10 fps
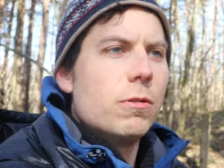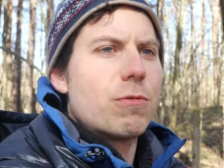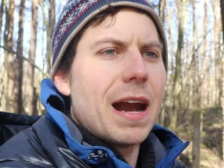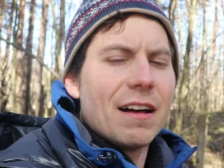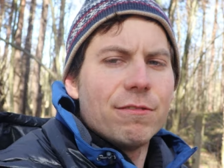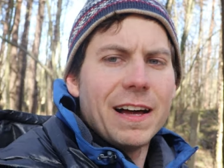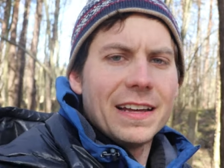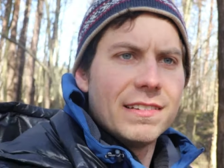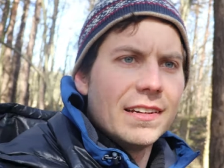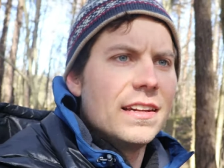
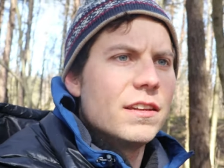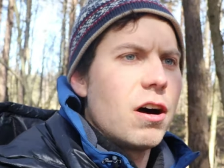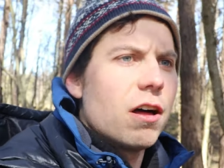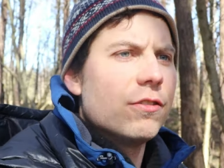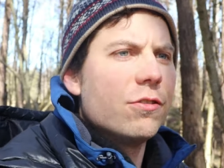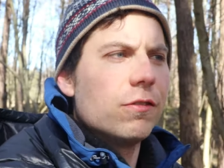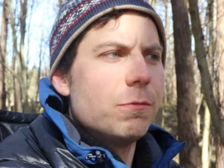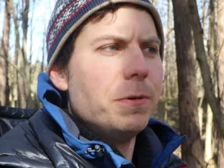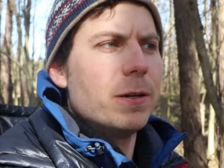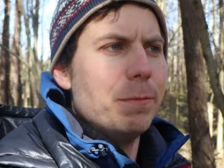Raiffeisen and the other is
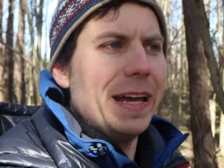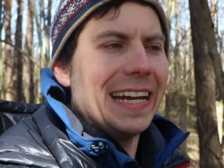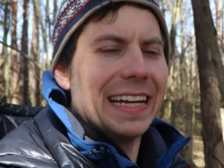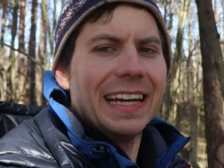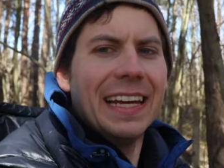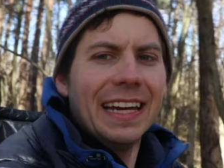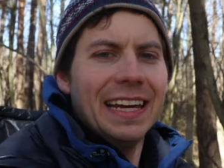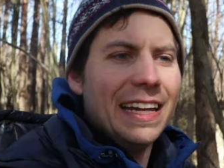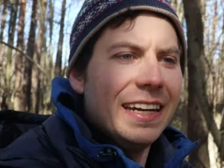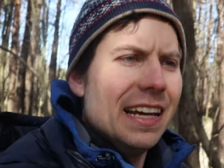Sberbank.
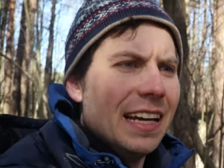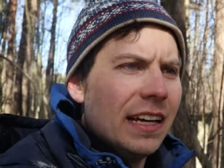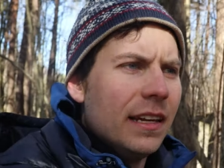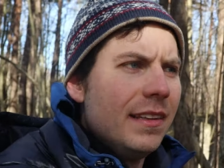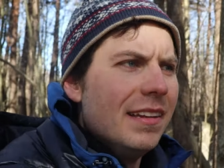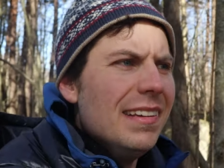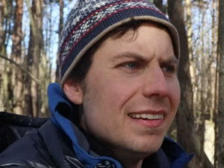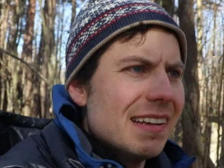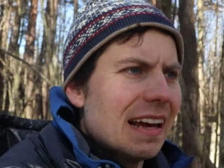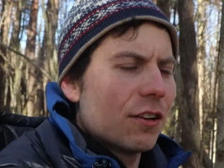And this
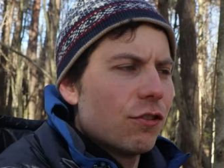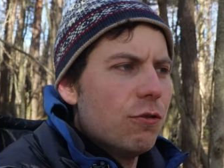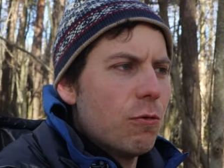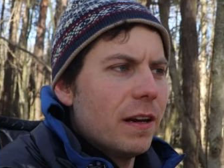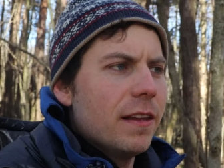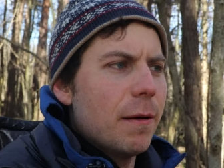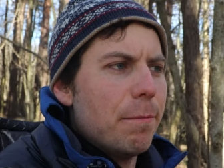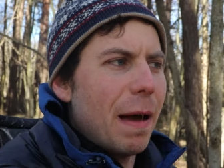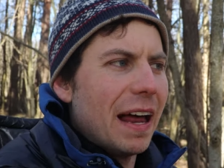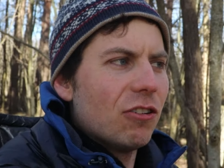is actually one of the
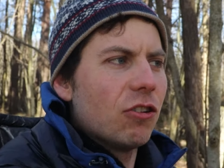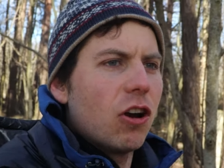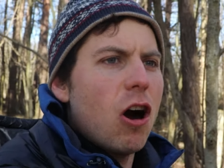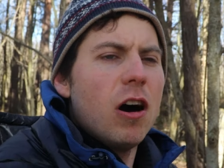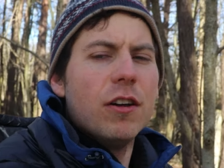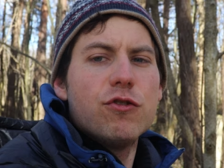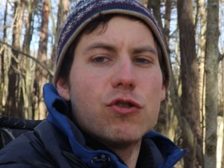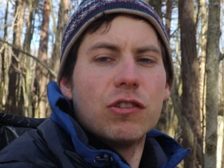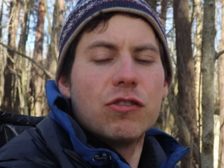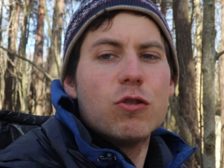better
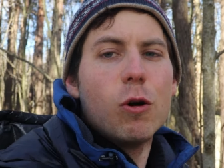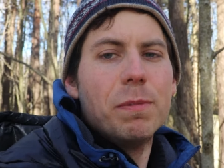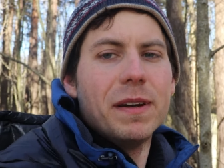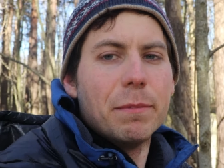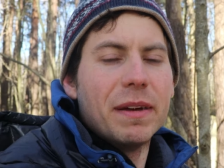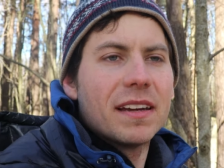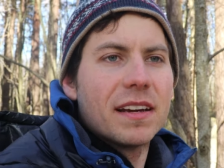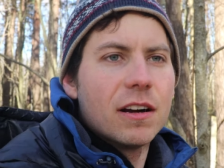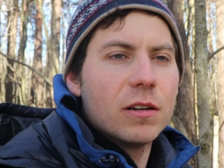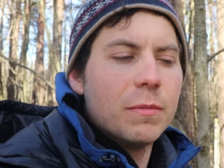countries to open a bank
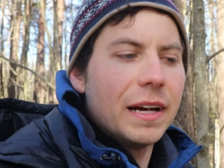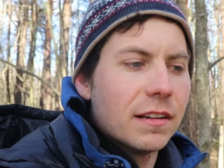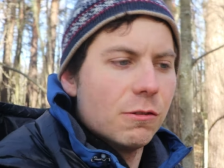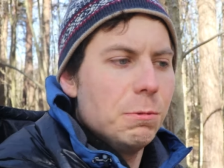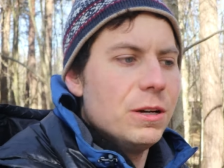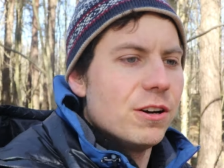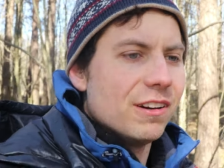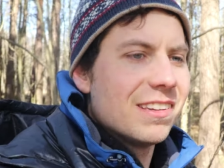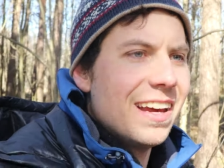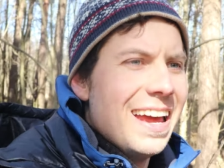account in my
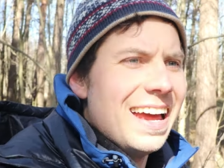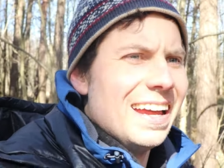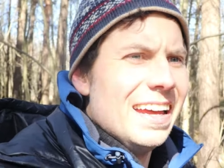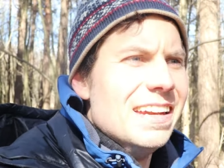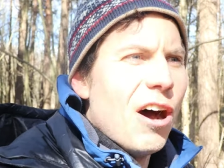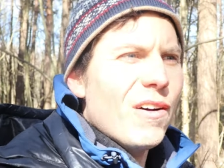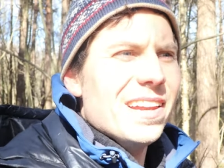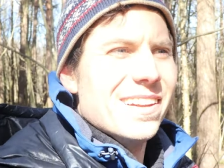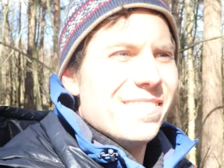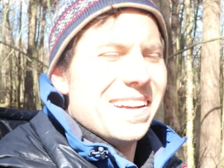experience. Now
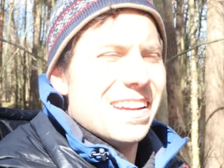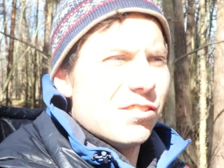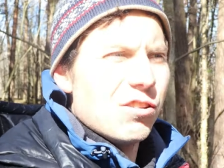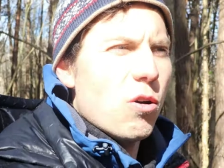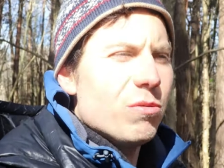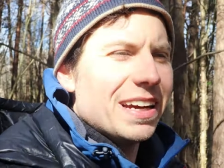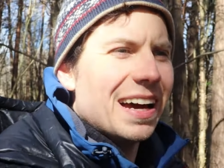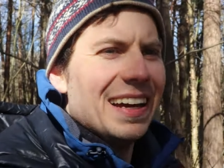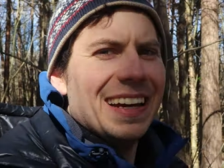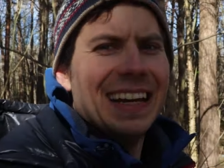I live in
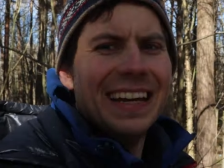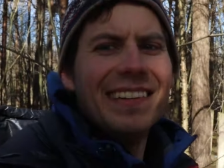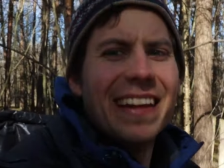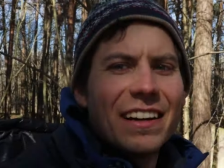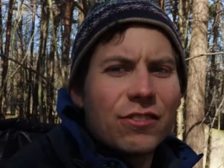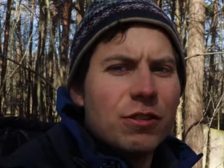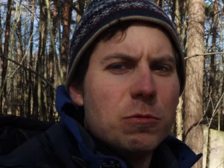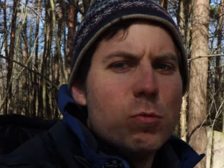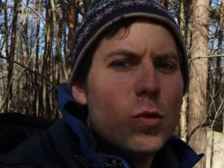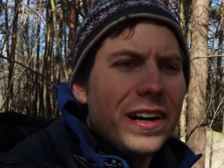Estonia, it's
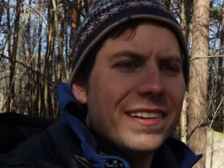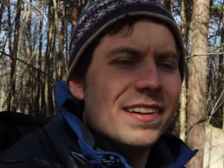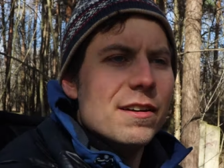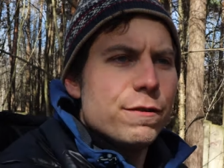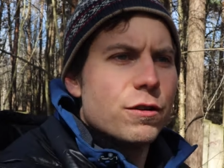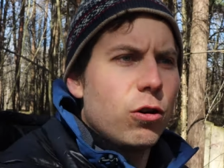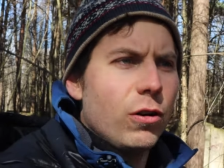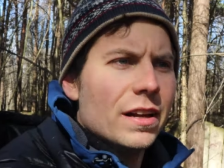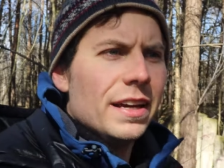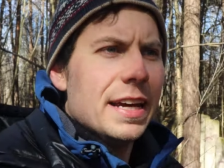actually more
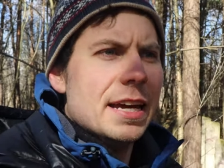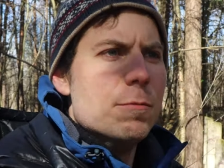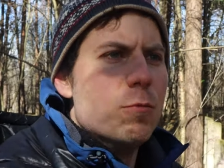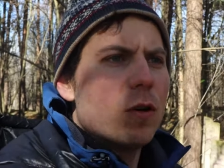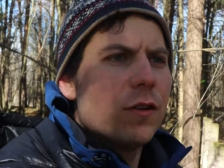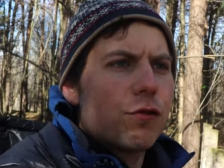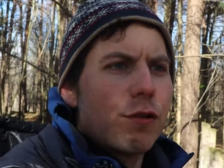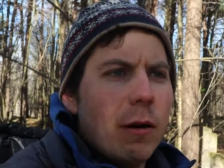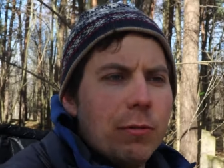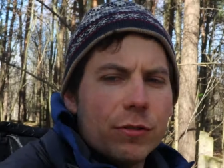difficult and more
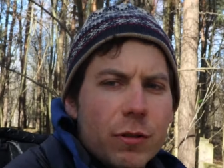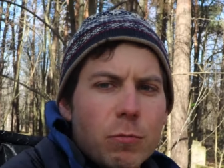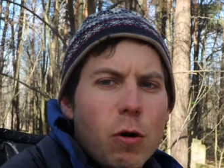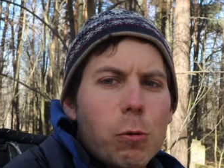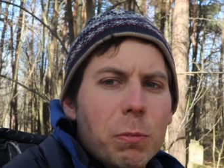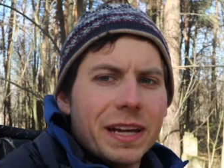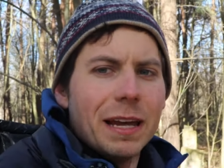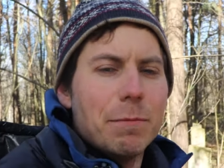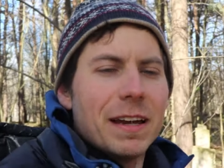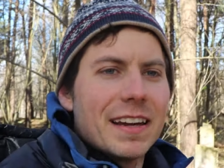troublesome opening
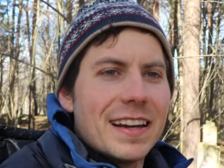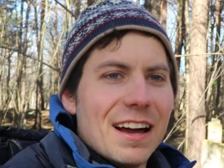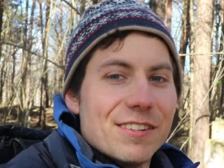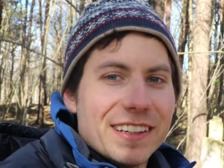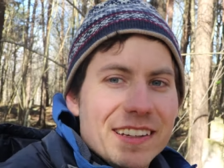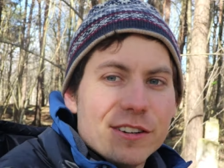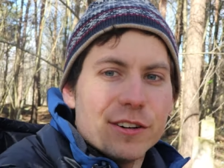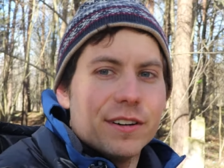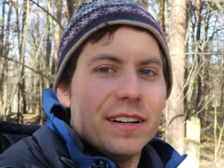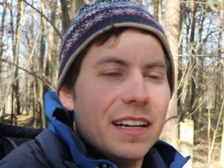a bank account
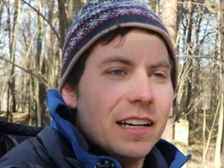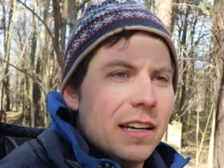here